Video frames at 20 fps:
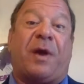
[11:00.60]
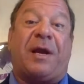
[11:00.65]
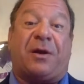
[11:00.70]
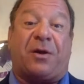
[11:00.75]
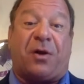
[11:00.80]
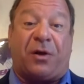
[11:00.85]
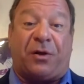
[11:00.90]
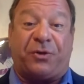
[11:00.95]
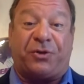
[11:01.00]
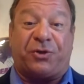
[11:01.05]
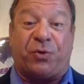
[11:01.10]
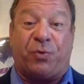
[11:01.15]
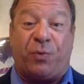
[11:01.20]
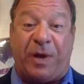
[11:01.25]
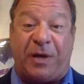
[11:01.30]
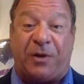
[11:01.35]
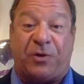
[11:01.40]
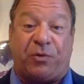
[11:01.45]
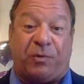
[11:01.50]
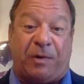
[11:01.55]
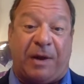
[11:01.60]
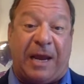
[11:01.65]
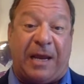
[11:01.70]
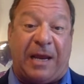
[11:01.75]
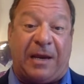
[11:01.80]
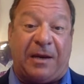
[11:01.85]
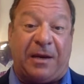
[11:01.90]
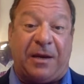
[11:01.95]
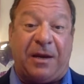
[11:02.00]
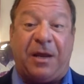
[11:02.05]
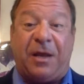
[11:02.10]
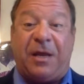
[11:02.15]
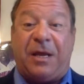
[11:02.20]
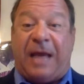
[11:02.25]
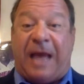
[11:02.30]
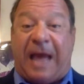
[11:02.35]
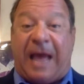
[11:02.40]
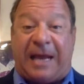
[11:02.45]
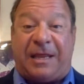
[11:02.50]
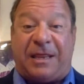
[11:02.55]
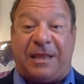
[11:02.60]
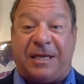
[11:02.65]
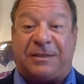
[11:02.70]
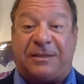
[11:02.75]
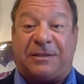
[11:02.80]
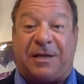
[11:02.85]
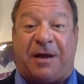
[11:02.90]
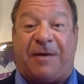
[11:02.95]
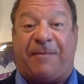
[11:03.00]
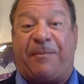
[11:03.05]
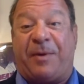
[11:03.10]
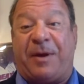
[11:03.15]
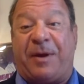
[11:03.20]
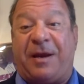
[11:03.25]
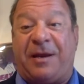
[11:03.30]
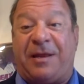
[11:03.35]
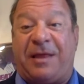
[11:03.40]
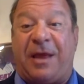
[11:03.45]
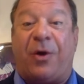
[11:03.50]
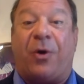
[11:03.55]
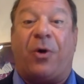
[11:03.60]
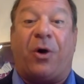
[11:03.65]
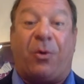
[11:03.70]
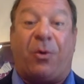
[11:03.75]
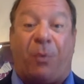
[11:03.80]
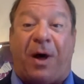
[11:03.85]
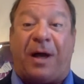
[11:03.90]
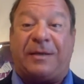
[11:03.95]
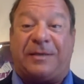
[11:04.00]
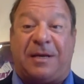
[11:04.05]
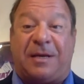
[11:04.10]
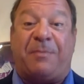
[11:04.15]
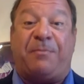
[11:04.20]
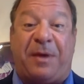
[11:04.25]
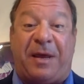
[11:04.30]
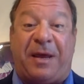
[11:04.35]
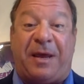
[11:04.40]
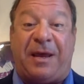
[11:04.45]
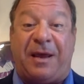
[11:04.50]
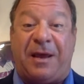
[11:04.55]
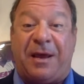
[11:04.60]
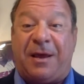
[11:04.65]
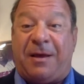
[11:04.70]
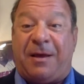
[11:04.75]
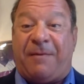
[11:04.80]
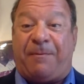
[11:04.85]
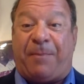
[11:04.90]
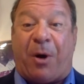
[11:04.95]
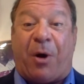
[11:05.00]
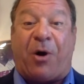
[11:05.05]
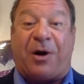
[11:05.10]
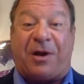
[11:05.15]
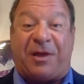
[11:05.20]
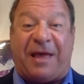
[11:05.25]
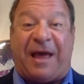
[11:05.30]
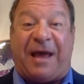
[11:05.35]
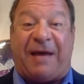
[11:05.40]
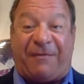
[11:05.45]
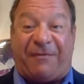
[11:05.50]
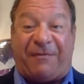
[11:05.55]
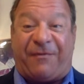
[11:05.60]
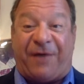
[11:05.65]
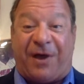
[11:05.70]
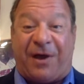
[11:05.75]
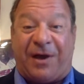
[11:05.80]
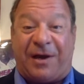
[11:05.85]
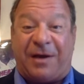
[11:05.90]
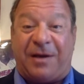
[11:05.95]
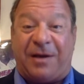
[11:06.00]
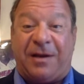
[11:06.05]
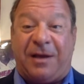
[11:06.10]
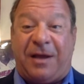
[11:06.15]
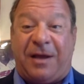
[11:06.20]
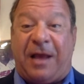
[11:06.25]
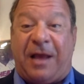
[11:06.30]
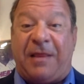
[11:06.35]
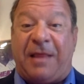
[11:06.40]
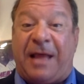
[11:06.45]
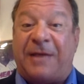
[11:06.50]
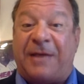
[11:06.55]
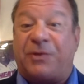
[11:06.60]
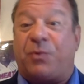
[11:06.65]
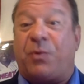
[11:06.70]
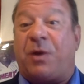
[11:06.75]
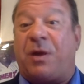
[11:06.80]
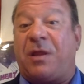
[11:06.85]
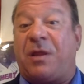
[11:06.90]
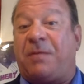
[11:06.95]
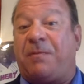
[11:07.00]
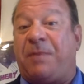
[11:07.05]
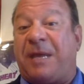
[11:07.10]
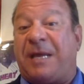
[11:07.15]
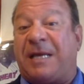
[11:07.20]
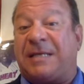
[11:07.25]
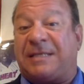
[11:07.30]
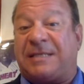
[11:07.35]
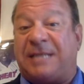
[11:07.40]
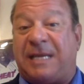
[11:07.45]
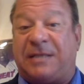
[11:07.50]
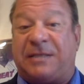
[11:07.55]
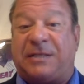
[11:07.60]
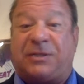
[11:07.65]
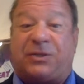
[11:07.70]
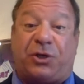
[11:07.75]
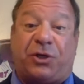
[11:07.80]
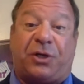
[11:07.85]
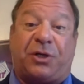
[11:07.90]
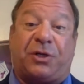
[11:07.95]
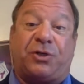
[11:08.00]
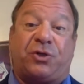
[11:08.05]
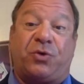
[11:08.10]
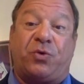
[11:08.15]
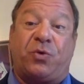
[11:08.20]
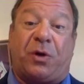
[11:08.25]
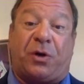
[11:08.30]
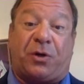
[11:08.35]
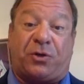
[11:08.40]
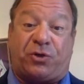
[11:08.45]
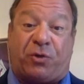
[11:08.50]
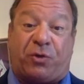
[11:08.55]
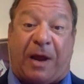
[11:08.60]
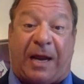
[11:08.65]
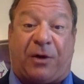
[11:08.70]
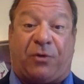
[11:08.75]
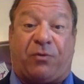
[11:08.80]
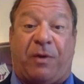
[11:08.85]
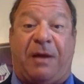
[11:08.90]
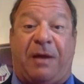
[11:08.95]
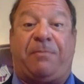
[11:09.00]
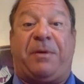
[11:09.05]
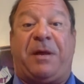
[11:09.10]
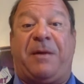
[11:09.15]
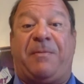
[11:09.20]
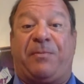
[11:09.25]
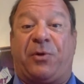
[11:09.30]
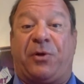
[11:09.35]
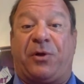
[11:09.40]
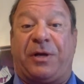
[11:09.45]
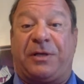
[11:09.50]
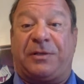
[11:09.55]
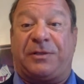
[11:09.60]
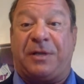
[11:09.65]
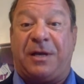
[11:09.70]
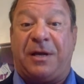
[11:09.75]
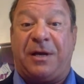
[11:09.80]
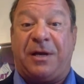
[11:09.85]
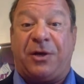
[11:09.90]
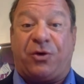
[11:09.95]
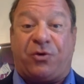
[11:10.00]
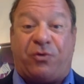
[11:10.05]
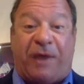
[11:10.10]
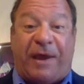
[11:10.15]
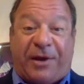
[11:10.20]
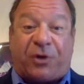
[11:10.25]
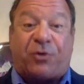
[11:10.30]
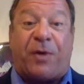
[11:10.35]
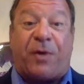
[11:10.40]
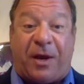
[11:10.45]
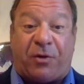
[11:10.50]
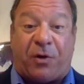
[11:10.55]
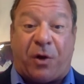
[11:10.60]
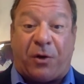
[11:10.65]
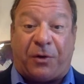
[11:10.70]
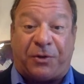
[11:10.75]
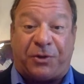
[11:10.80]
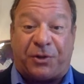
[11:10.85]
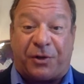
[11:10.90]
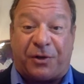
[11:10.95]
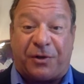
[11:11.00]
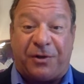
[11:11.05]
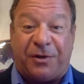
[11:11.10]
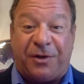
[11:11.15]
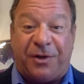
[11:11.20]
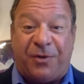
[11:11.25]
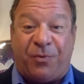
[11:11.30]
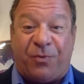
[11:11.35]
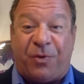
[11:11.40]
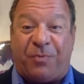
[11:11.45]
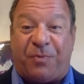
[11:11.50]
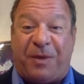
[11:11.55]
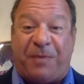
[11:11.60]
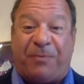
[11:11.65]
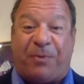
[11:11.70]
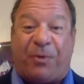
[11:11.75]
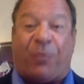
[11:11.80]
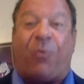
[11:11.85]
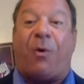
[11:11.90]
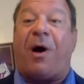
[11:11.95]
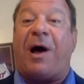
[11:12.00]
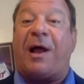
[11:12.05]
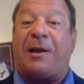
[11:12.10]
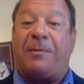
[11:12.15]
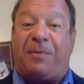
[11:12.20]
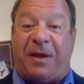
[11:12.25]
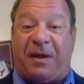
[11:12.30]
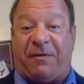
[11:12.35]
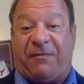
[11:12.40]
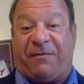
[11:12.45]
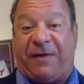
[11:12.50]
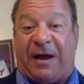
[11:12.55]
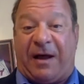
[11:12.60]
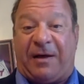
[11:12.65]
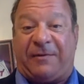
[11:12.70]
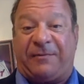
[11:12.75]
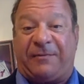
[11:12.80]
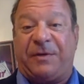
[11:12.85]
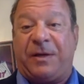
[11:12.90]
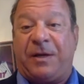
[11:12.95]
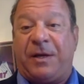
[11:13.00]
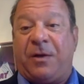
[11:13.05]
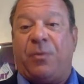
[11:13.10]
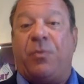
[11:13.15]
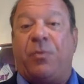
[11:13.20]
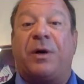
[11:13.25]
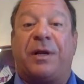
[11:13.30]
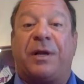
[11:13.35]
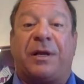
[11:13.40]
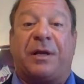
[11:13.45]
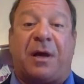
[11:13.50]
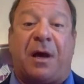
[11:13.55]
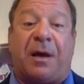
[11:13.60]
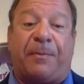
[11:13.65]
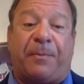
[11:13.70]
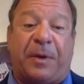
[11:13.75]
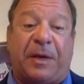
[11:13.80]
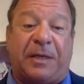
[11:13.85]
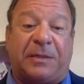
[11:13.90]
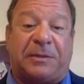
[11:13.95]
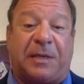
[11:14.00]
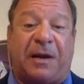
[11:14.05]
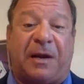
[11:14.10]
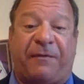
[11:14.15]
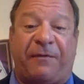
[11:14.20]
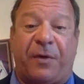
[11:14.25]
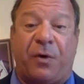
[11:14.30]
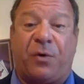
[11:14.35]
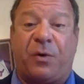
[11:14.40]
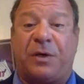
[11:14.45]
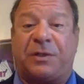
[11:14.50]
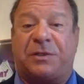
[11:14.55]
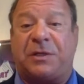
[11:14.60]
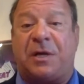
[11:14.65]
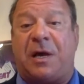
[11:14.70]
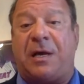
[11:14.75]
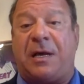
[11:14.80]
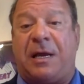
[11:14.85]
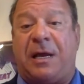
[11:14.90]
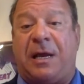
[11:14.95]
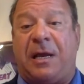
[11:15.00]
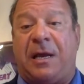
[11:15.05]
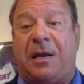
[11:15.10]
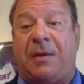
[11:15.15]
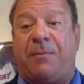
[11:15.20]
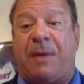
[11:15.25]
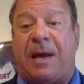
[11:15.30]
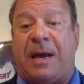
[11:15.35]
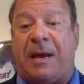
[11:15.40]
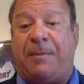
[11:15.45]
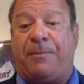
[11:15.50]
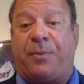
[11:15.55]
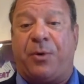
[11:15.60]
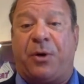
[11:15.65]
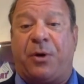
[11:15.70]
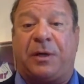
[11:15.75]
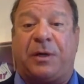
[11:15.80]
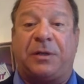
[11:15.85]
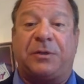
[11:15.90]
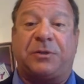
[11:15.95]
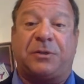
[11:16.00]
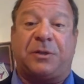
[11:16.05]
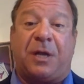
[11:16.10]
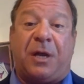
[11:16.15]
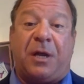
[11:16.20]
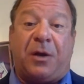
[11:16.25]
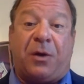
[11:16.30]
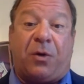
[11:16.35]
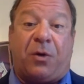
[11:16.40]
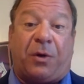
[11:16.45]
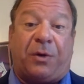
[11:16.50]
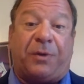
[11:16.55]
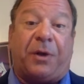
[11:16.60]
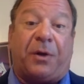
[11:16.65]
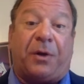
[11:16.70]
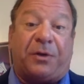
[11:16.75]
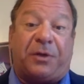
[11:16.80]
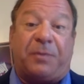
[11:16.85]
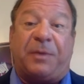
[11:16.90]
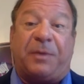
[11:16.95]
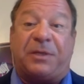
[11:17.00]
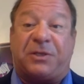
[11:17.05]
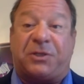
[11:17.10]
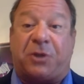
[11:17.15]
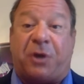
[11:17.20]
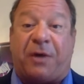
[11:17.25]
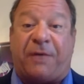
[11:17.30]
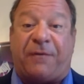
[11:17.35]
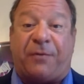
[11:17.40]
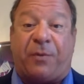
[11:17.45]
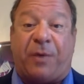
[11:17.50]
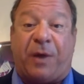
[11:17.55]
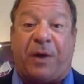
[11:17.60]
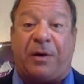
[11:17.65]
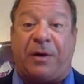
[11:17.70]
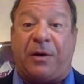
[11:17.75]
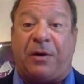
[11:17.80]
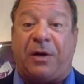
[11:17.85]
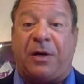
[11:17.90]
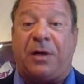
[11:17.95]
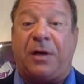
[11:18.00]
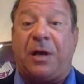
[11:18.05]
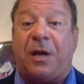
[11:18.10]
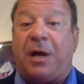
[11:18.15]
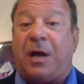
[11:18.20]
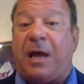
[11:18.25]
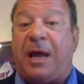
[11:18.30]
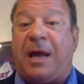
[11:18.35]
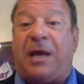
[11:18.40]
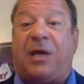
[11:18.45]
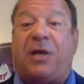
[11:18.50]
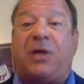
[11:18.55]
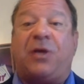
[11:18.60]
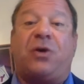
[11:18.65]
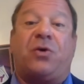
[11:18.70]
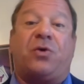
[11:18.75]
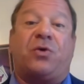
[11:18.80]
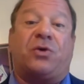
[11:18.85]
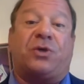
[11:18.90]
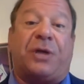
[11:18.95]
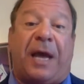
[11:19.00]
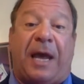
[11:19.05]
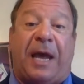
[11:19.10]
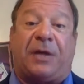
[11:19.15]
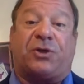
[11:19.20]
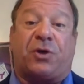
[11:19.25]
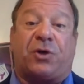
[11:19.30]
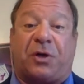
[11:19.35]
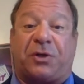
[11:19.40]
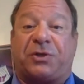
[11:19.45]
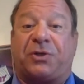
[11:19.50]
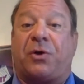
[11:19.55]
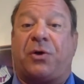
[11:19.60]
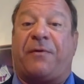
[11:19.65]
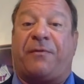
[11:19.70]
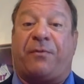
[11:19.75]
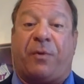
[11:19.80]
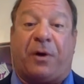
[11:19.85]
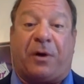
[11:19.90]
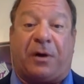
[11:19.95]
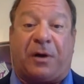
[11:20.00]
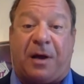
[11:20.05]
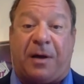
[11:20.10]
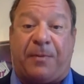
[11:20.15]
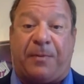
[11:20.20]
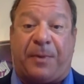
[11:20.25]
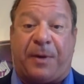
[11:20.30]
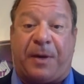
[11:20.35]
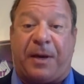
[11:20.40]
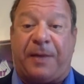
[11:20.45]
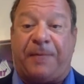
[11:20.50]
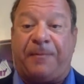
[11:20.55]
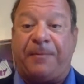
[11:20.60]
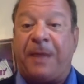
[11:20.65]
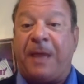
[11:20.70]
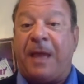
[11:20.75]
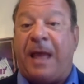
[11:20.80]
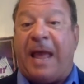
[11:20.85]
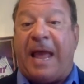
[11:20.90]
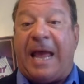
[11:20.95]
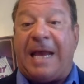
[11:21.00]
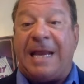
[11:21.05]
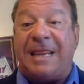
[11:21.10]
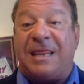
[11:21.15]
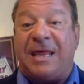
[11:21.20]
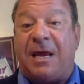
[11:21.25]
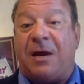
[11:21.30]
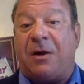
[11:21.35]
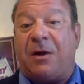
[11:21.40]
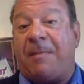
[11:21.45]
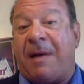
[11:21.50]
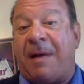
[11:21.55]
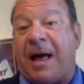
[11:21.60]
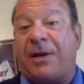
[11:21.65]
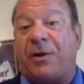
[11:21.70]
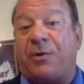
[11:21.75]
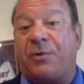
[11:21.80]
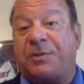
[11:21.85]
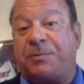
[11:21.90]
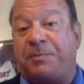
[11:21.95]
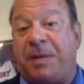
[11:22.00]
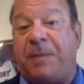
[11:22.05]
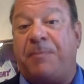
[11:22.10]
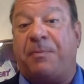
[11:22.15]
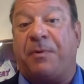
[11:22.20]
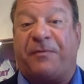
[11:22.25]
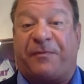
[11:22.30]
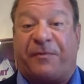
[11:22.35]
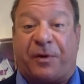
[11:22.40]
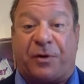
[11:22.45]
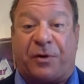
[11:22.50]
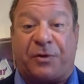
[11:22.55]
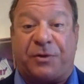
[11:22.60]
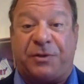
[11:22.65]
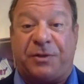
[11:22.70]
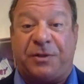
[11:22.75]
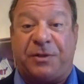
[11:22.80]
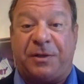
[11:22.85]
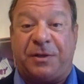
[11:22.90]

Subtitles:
culture we had created at this company, they all wanted to be part of that fun. And that's one of the biggest things that you can do to attract great people is create a great culture where people want to be involved. One of the companies that I focus on in my book is called Ultimate Software, and they're a huge HR software company. And their motto is people first.